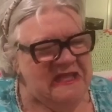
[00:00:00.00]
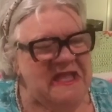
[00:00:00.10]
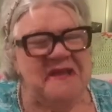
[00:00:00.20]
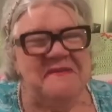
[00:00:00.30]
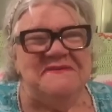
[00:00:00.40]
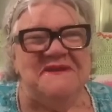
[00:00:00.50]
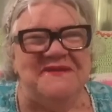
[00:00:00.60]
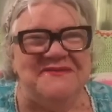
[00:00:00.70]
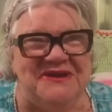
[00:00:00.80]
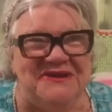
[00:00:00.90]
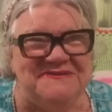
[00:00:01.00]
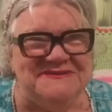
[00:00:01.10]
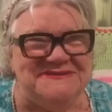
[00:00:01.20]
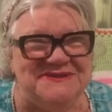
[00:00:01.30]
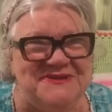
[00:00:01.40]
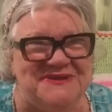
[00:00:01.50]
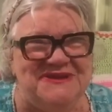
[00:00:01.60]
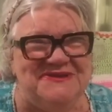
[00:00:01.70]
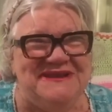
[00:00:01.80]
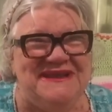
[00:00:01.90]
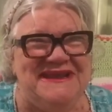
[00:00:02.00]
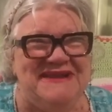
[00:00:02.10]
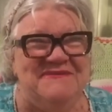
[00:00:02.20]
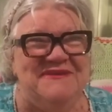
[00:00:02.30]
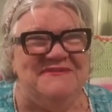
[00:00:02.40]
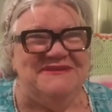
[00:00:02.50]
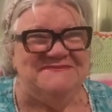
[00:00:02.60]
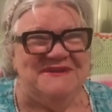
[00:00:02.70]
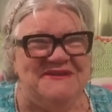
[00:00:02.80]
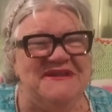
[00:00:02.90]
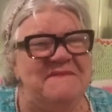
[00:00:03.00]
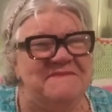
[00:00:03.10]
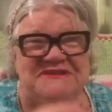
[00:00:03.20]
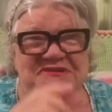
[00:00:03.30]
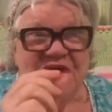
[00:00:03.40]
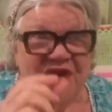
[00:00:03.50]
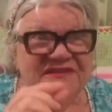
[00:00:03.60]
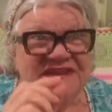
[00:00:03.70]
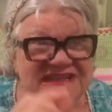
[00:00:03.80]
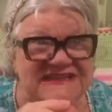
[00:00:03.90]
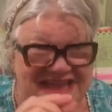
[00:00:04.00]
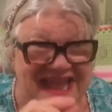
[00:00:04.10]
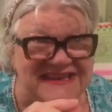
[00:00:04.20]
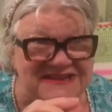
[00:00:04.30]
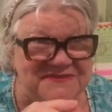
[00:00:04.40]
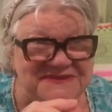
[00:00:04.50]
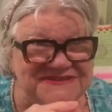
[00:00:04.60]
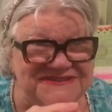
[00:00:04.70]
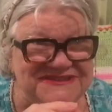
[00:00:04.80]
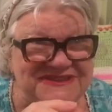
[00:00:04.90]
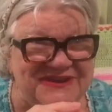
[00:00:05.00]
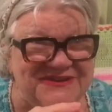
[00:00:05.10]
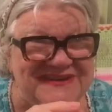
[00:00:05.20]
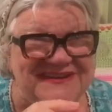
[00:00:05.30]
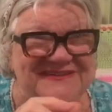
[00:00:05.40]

I thought it was so cute. He had them in his book. But there were all the little tiny ones, you know.